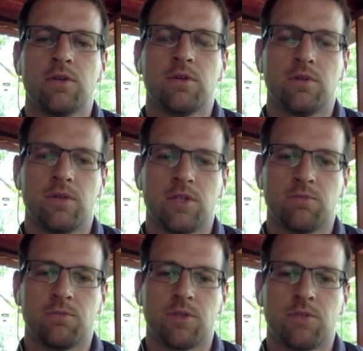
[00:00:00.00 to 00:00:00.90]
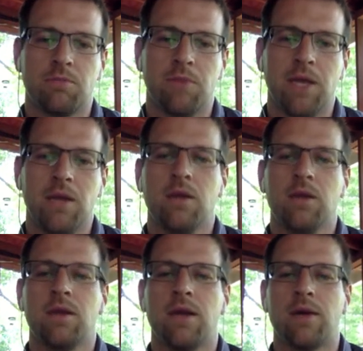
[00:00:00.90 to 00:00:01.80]
This person made it.
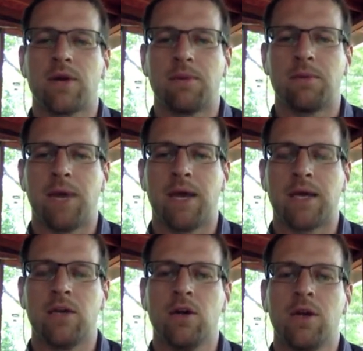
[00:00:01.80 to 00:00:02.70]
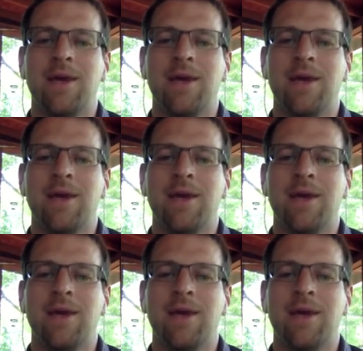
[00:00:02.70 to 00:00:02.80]
Now we're coming back here.